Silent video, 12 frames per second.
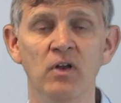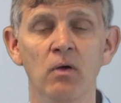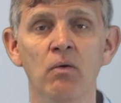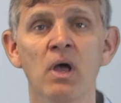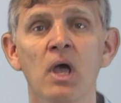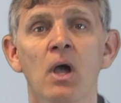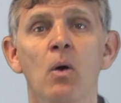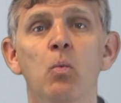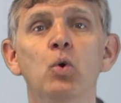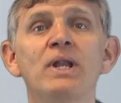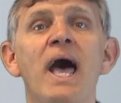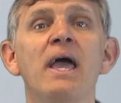flow
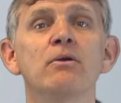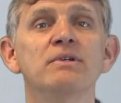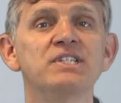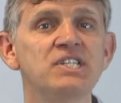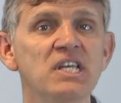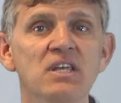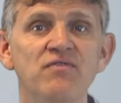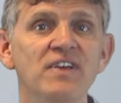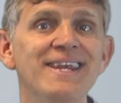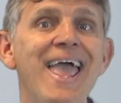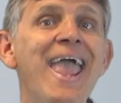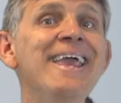would I receive
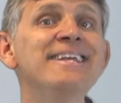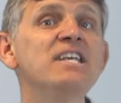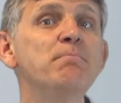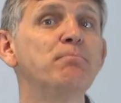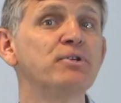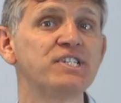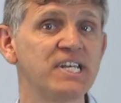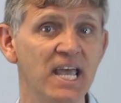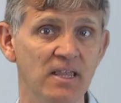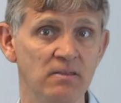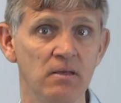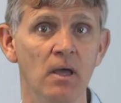in
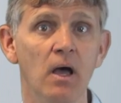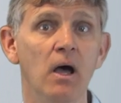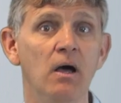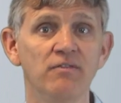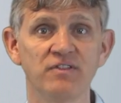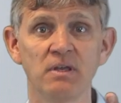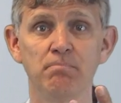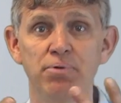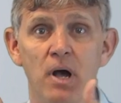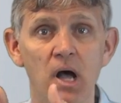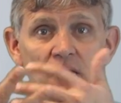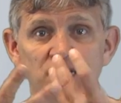80% of the
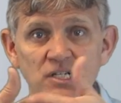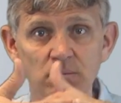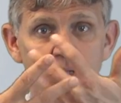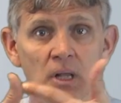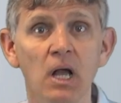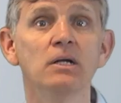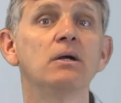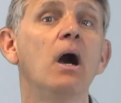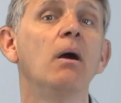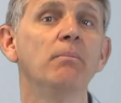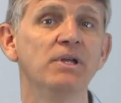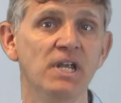possible
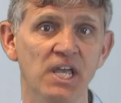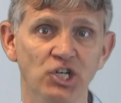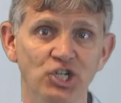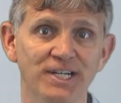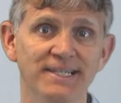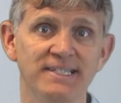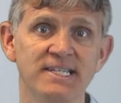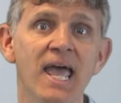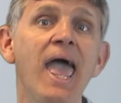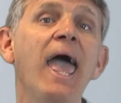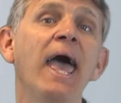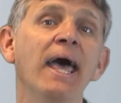combinations
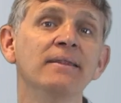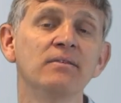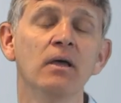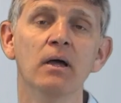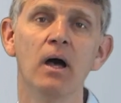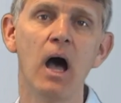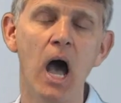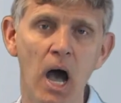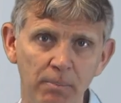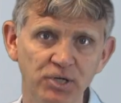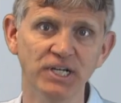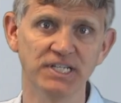and
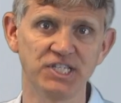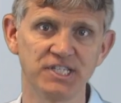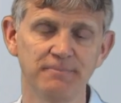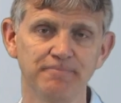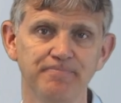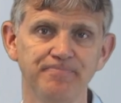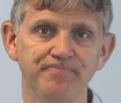options.